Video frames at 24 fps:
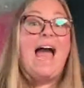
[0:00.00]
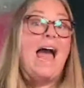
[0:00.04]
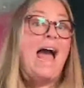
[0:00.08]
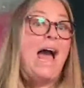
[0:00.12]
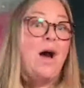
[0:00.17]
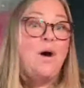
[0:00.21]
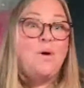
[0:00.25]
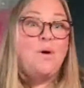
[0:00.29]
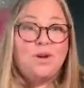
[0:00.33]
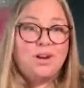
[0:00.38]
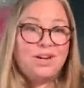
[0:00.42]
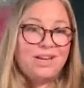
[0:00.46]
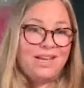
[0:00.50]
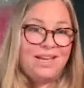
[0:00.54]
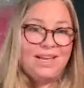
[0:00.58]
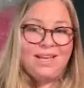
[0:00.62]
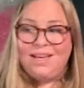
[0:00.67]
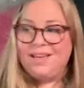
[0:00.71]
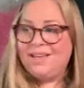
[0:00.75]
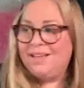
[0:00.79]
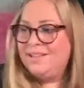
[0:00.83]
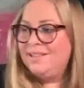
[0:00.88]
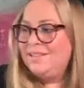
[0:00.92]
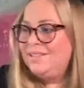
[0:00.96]
our
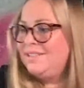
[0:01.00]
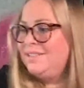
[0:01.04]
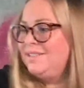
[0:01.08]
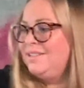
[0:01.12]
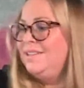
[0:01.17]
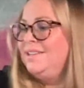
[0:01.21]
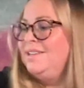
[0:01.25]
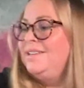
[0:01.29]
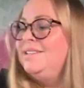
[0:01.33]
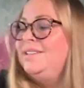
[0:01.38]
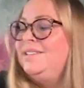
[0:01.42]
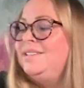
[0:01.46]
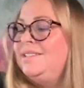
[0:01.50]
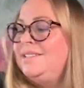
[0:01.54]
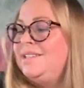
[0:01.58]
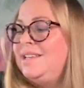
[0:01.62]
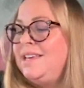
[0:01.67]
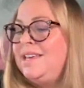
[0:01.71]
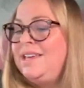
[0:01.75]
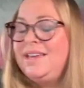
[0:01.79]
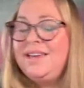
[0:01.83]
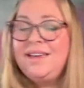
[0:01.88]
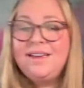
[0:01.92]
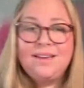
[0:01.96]
kids
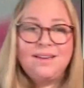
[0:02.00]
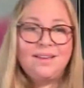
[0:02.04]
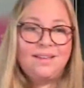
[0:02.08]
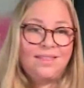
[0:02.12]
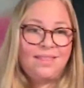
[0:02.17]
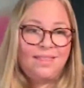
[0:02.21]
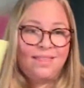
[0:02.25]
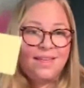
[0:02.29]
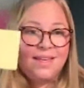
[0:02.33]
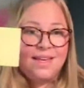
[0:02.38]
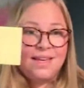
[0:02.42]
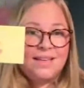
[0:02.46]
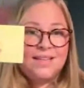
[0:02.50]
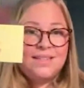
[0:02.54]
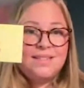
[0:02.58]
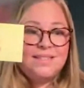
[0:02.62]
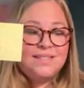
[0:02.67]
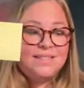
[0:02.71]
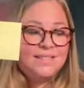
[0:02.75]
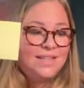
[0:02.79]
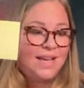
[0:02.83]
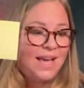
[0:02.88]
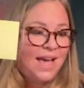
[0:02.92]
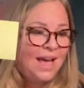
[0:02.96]
see this
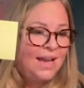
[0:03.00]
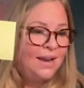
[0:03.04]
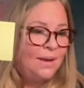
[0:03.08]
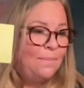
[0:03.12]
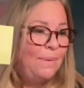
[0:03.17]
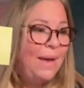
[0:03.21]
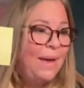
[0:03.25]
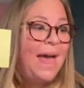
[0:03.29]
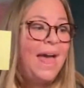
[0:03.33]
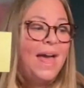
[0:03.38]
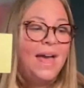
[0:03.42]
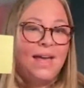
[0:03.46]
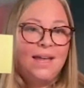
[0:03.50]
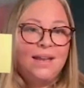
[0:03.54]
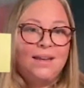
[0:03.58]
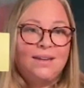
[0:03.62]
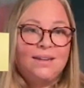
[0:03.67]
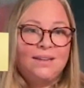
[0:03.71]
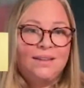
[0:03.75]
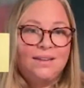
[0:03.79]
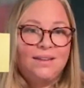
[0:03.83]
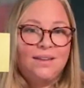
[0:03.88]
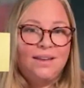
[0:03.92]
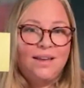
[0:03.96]
and a
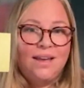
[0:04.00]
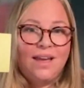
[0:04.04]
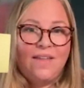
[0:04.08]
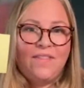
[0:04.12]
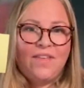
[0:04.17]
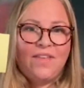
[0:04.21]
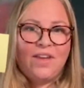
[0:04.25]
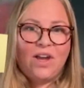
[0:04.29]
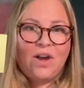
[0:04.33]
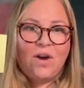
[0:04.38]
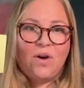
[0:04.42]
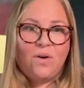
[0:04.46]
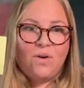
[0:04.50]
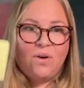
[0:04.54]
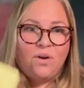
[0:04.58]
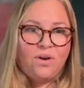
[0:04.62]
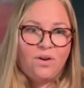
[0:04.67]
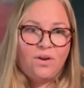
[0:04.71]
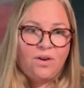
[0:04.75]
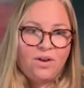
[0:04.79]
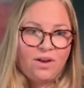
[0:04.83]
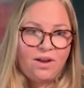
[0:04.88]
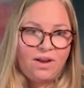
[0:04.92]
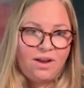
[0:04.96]
pen and they go,
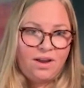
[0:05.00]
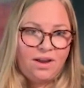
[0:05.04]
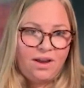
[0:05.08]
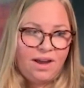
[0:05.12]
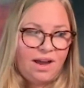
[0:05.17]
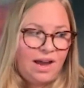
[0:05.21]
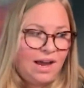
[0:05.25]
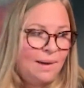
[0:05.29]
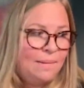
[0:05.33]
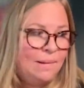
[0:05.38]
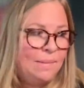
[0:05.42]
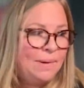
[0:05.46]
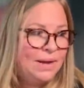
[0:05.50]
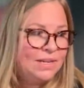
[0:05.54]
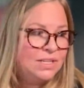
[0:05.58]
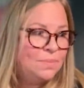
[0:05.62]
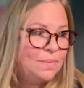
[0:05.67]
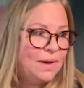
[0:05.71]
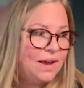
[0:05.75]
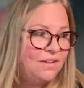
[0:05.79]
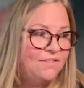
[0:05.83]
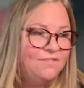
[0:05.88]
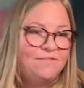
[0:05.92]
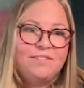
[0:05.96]
I'm about to
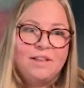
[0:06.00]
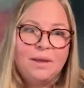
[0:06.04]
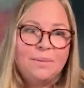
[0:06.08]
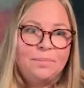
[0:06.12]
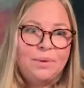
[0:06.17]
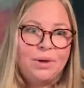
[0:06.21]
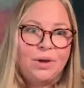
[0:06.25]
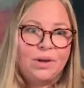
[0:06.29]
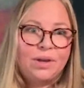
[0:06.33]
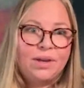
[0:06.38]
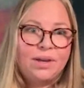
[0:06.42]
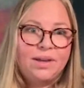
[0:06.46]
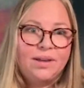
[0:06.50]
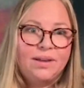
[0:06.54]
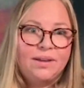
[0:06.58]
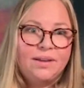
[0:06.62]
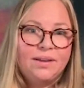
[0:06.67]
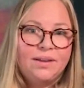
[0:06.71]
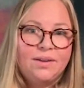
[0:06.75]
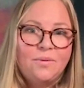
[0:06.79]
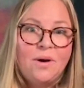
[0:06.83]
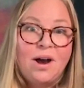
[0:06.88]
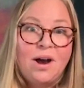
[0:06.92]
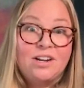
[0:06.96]
make a flip book.
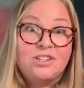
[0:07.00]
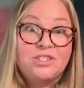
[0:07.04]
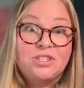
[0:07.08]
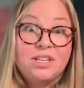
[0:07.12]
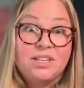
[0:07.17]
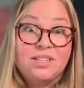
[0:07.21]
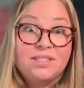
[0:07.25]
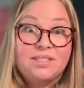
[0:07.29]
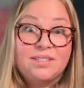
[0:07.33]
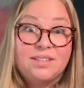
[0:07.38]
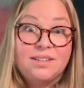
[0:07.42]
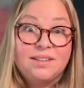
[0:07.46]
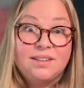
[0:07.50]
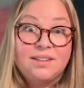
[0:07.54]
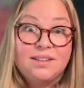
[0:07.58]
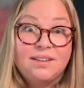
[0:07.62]
Watch this.